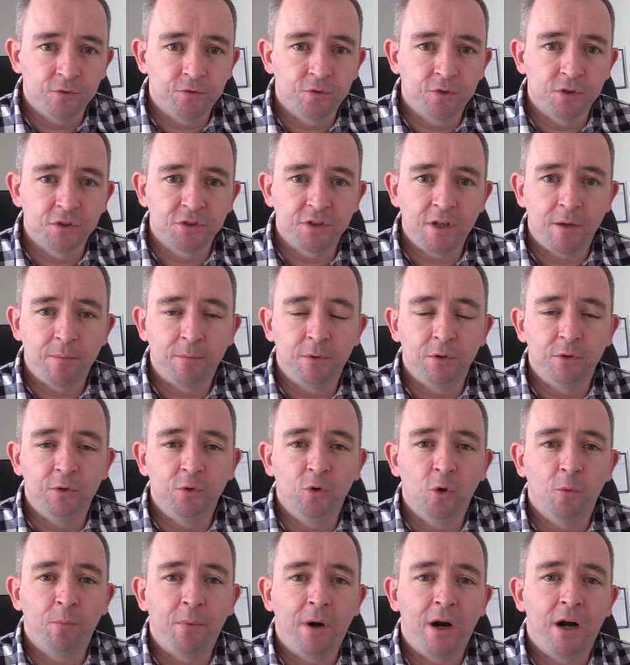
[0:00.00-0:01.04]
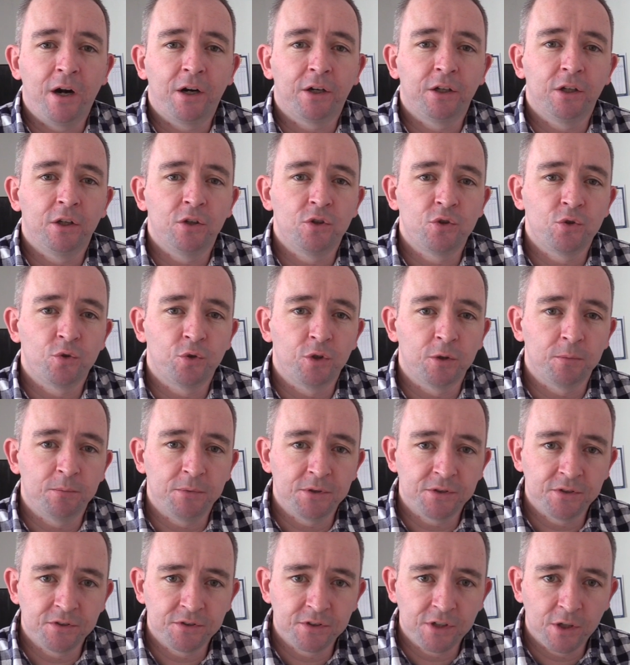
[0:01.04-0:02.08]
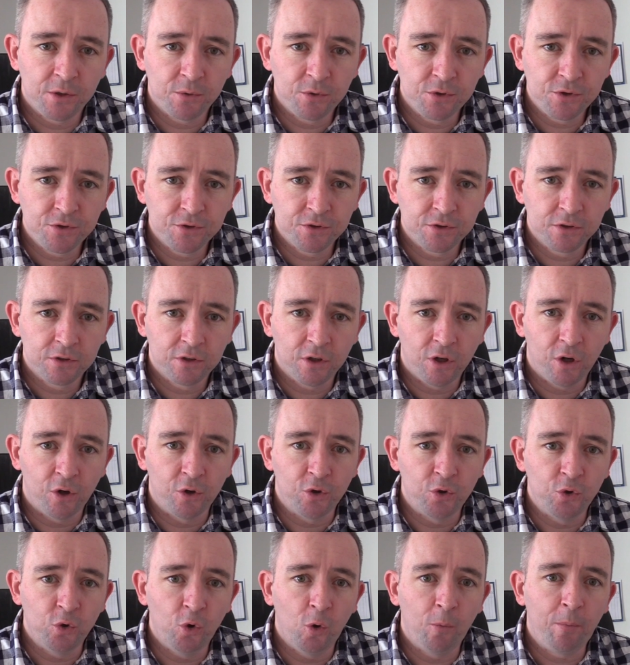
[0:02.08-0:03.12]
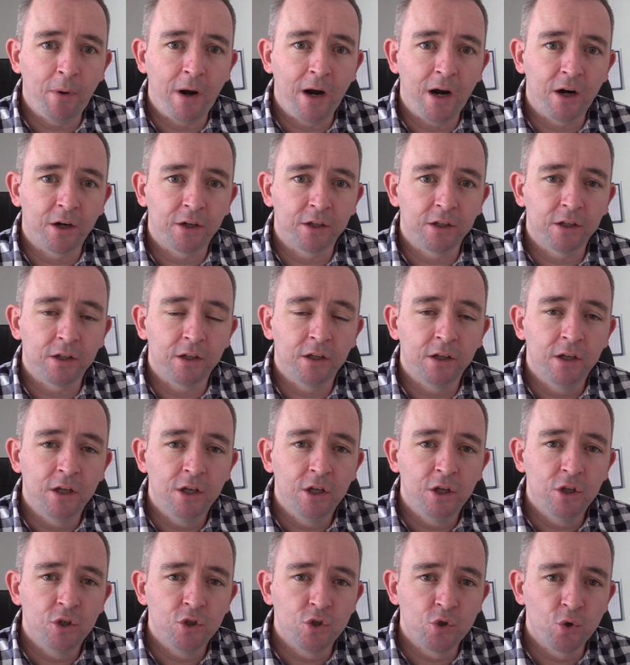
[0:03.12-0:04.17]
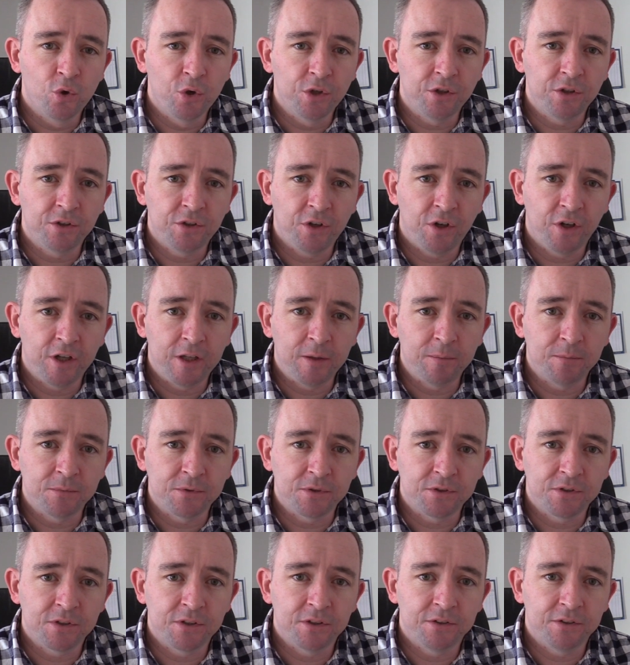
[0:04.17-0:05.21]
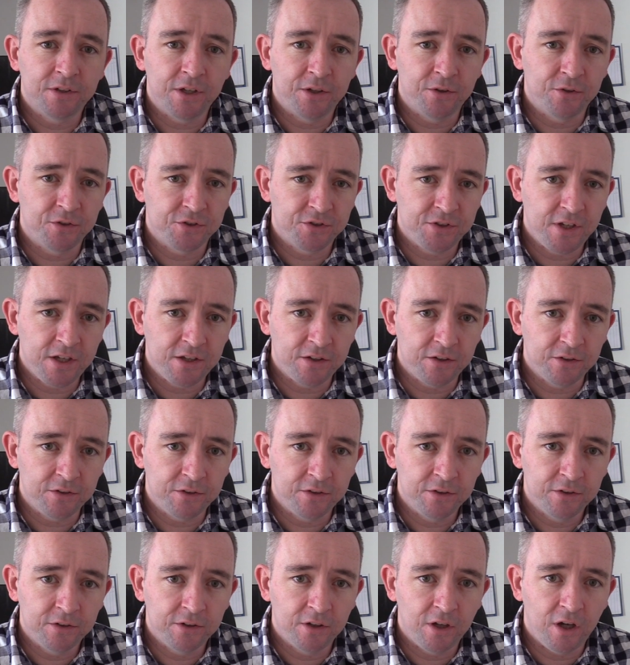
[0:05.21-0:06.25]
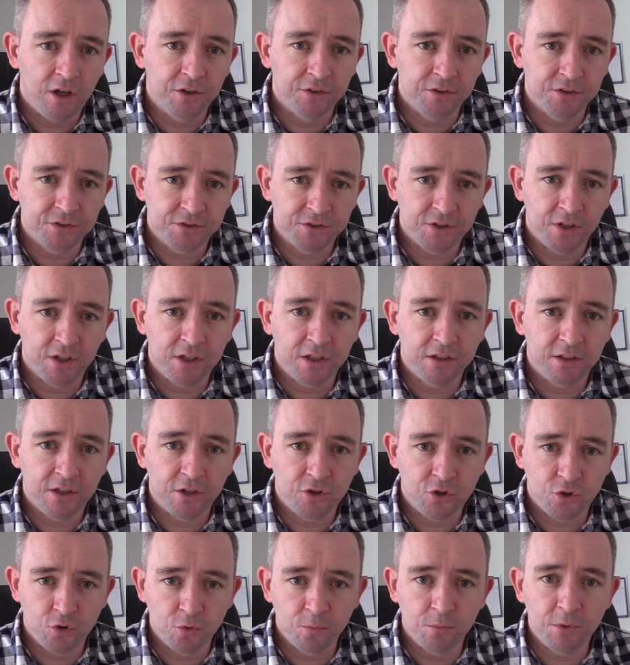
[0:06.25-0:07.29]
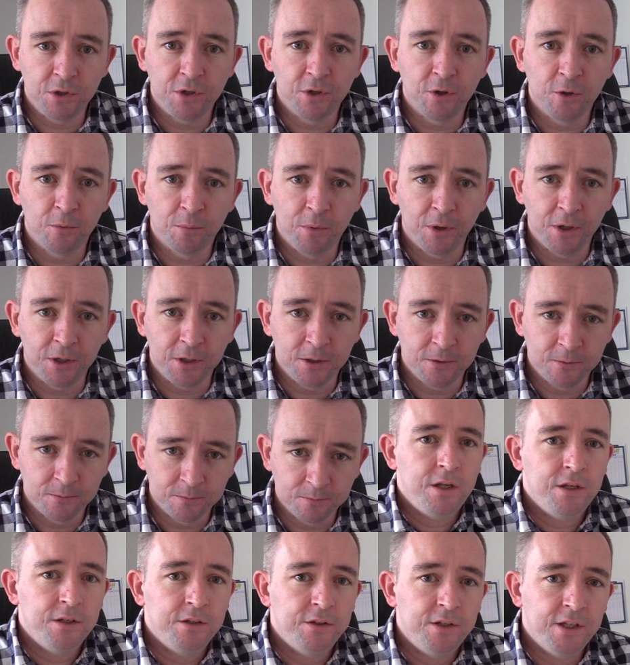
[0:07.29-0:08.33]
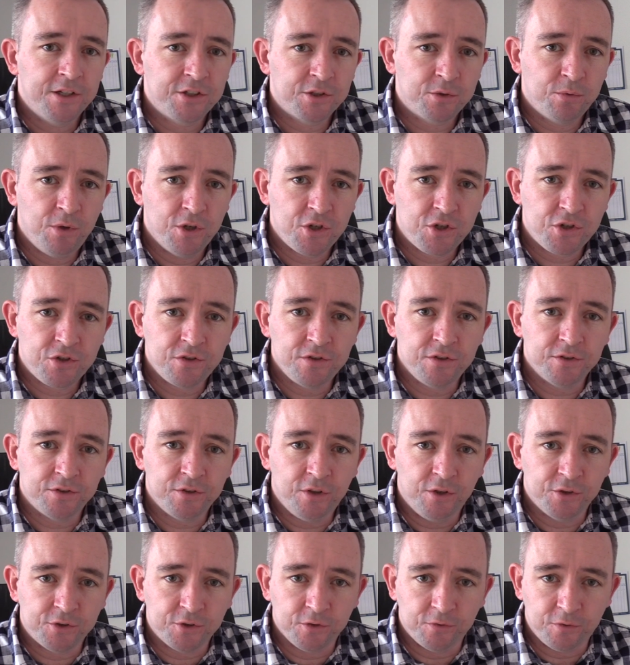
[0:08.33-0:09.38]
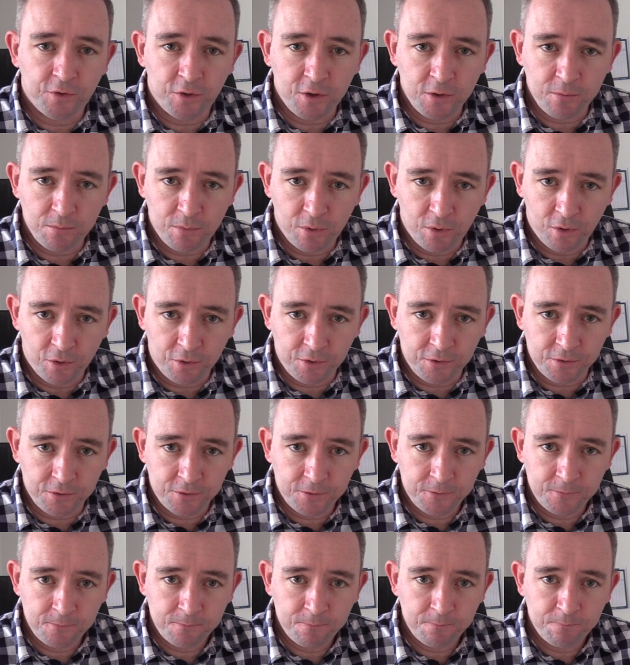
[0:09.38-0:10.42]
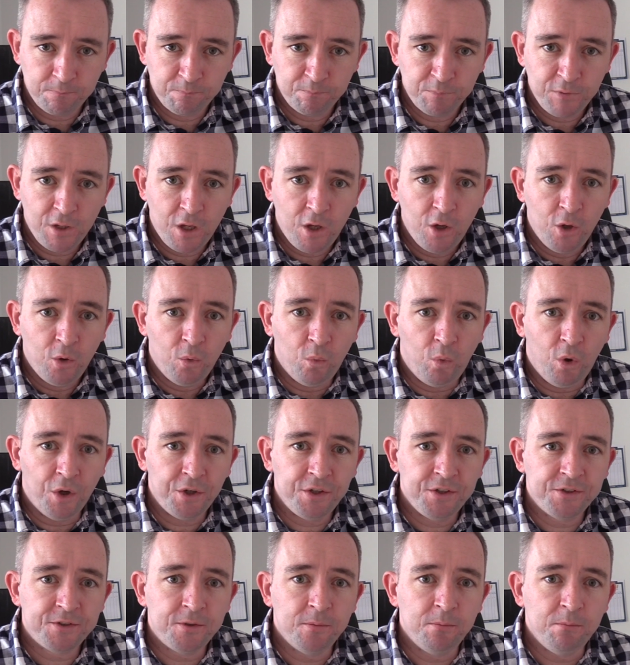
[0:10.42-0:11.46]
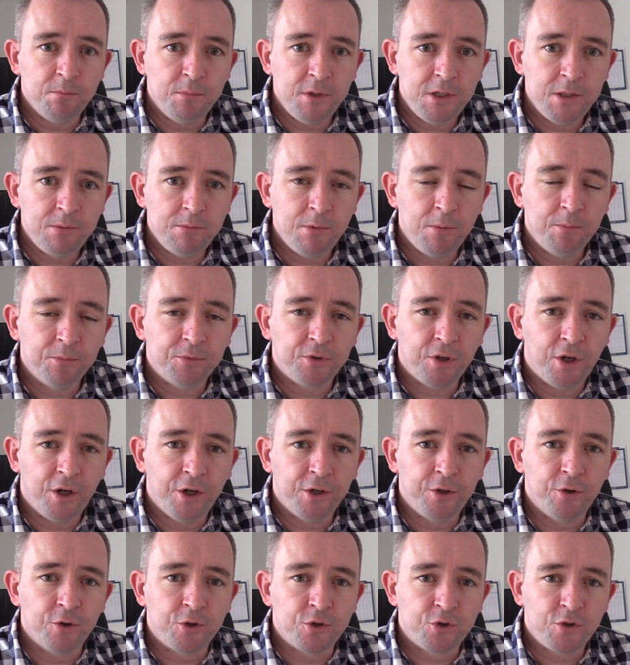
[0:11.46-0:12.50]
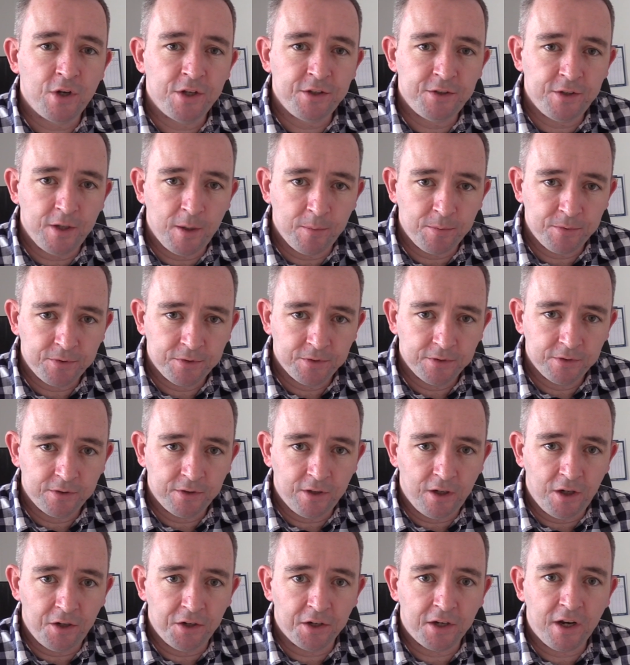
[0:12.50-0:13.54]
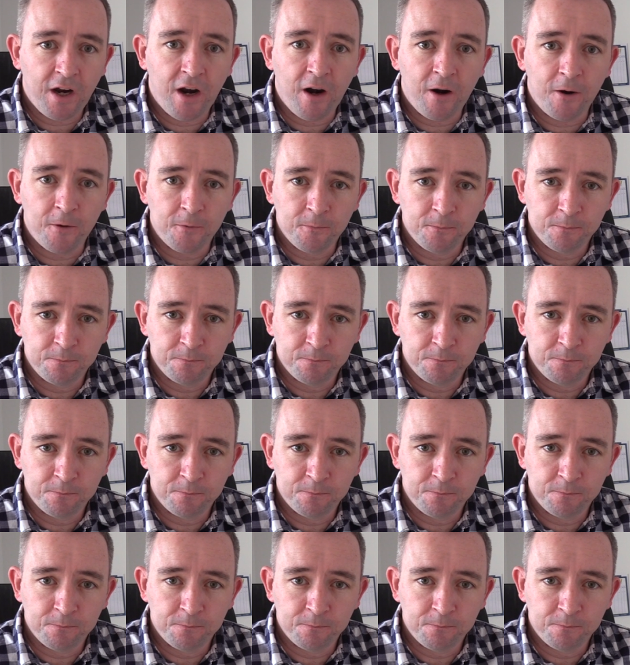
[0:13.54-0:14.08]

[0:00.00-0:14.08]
for example, no parking during business hours or no parking during the times that are stated on the sign that should be nearby. Next question is also very important. What is the minimum tyre tread depth on a car?